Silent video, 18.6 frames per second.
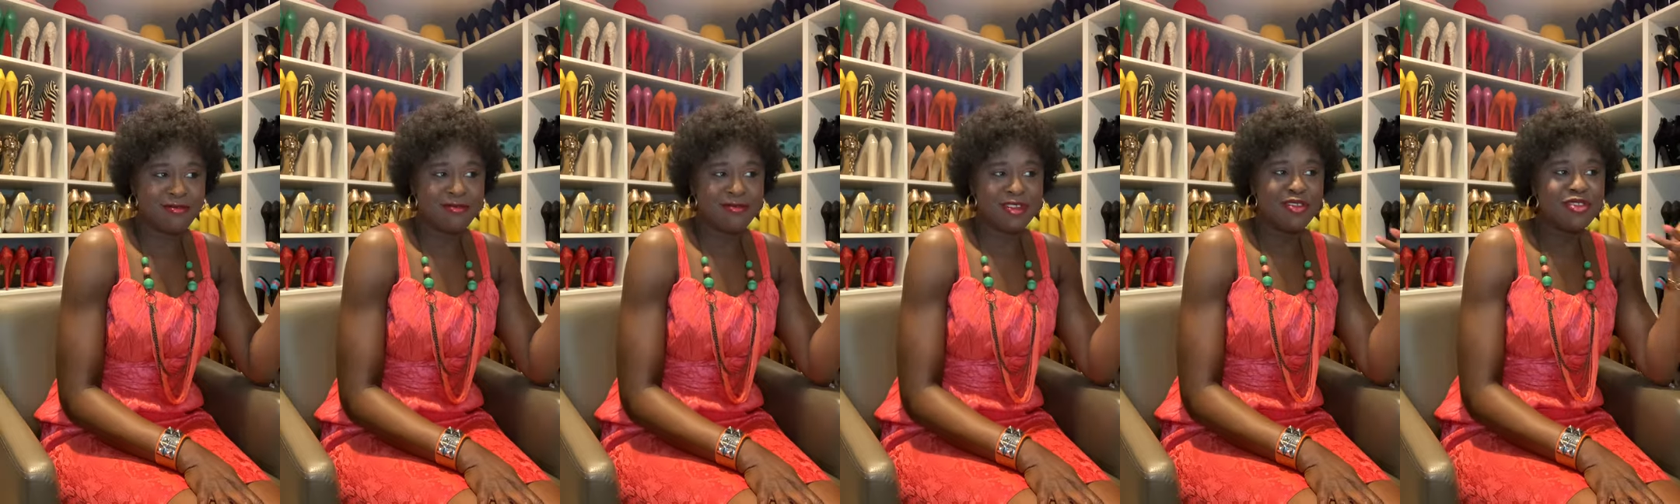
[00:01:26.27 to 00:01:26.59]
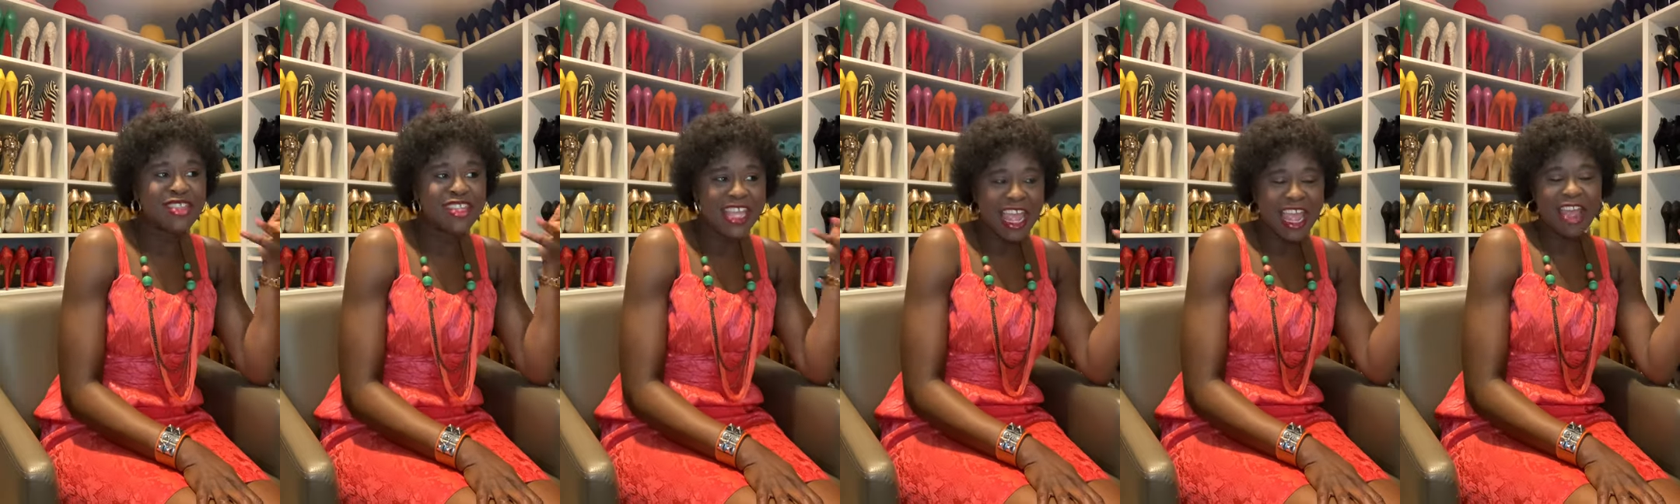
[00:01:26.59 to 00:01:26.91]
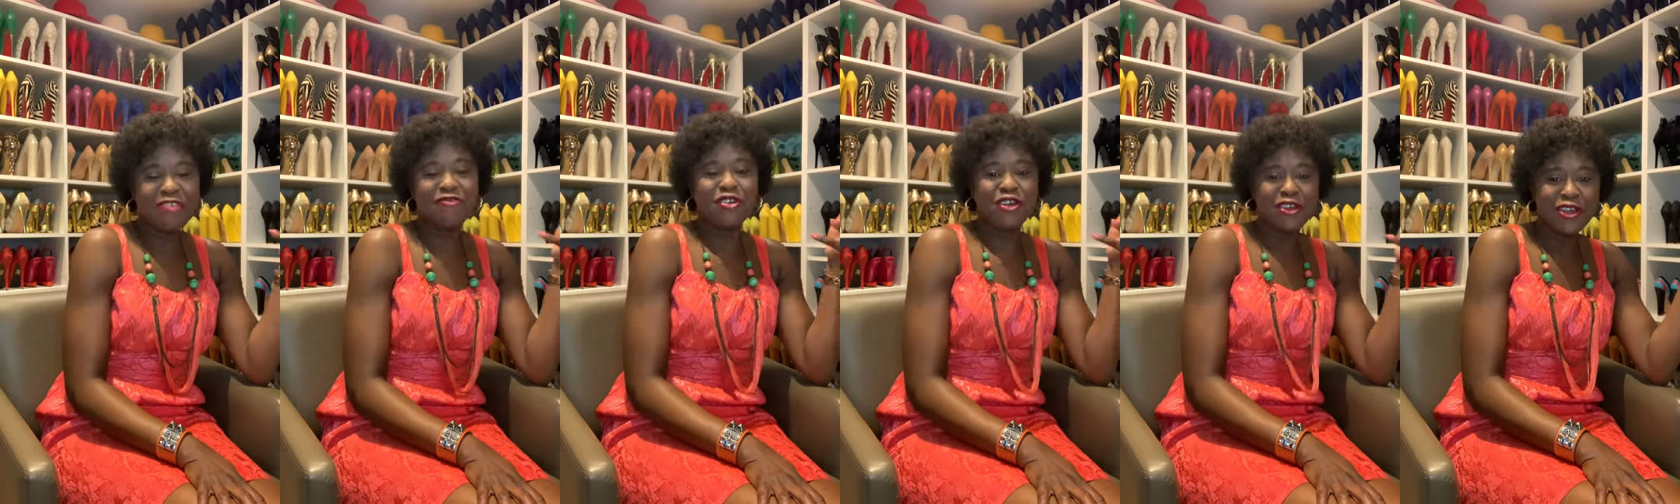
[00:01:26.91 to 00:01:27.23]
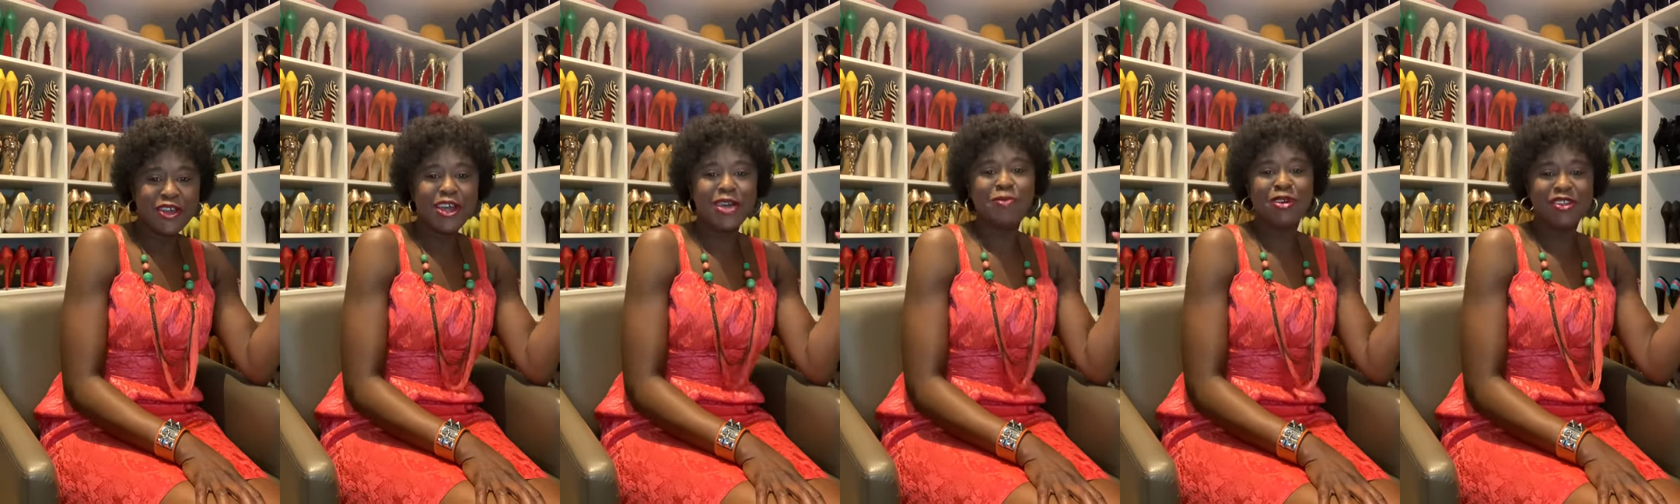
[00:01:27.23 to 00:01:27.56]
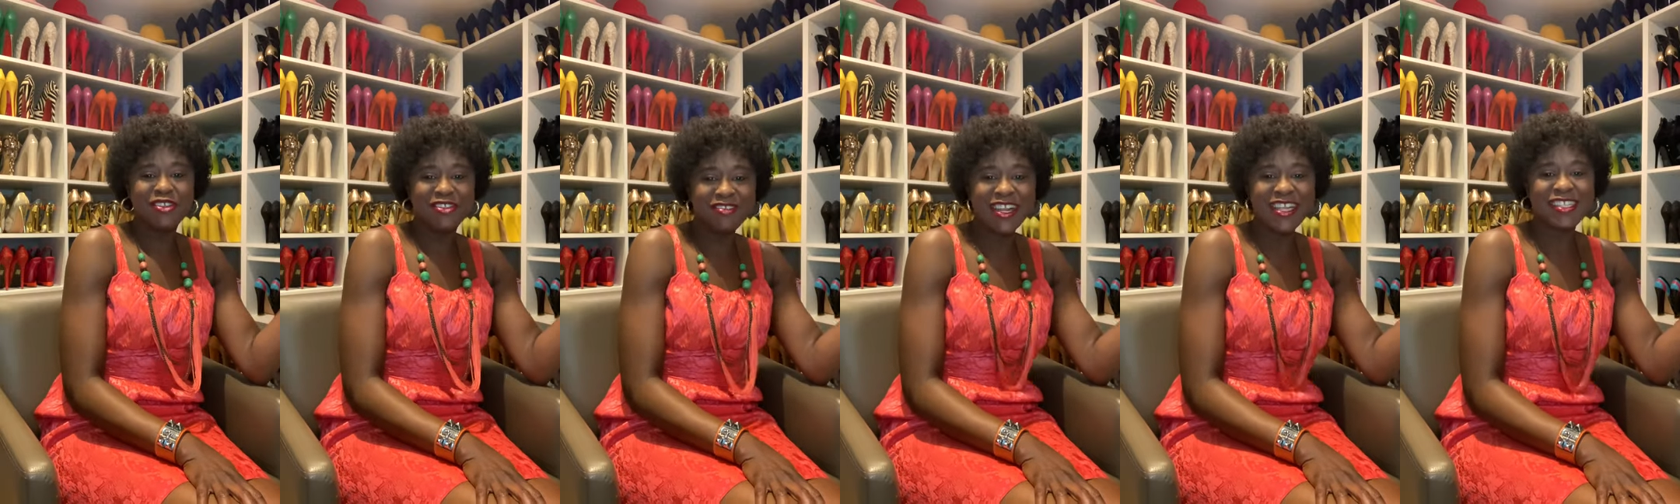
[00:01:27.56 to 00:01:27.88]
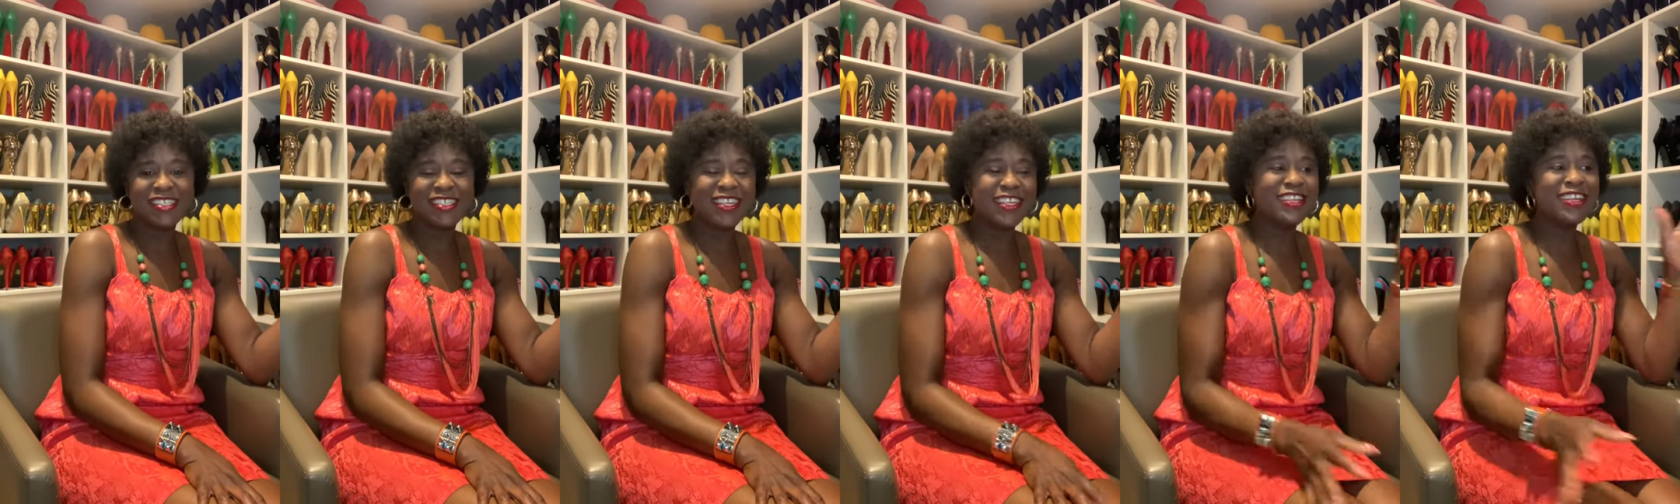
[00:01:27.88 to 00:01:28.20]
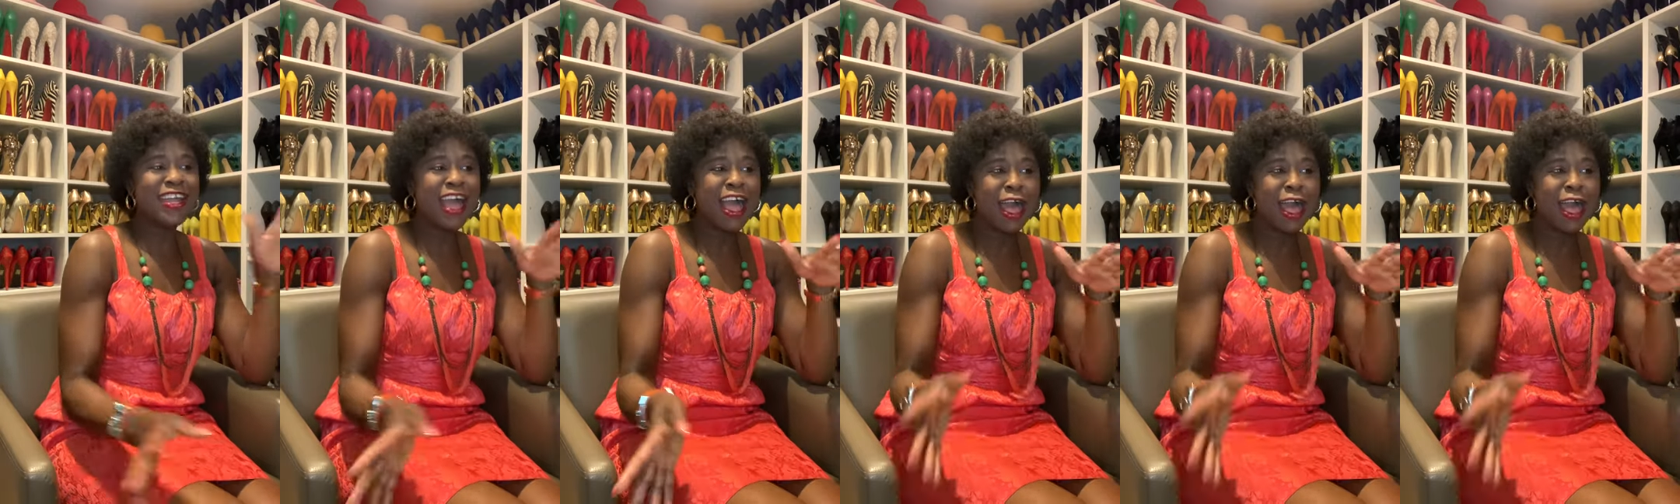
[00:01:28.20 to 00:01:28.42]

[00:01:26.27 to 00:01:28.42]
today, for normal dressing,